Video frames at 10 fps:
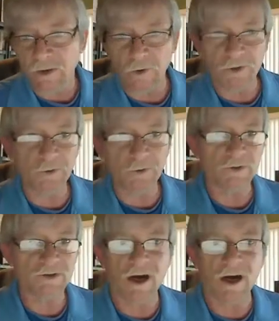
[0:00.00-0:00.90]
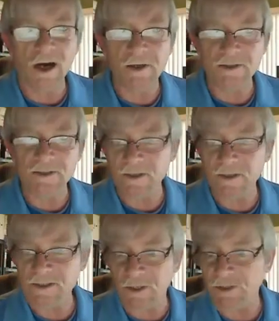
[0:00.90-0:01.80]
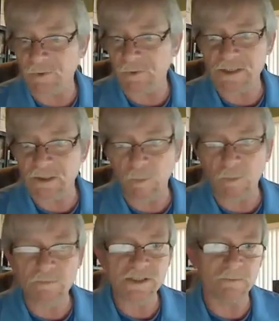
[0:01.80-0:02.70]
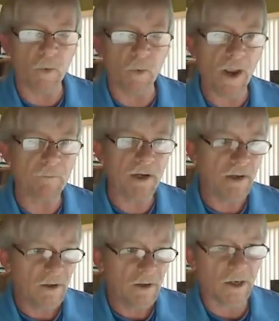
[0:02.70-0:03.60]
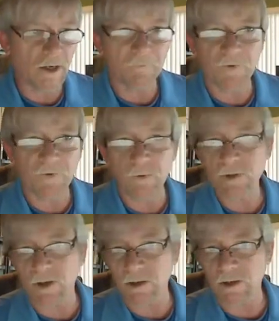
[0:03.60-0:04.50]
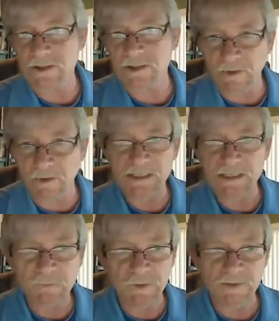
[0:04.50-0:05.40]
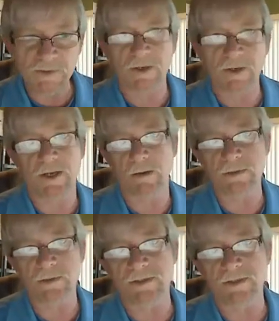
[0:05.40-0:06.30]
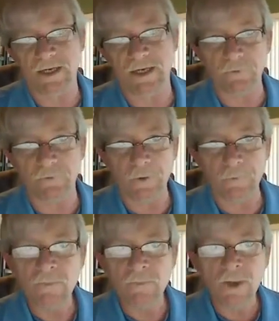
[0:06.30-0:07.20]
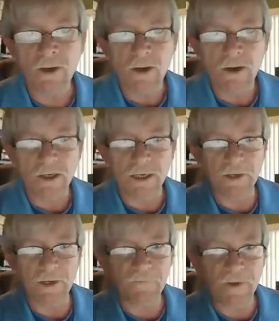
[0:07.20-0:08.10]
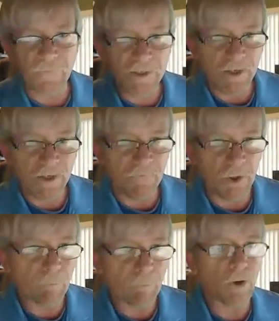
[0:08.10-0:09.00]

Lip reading: or Google Talk and start doing some web phone calls there. That's what those kind of cameras are designed for. If your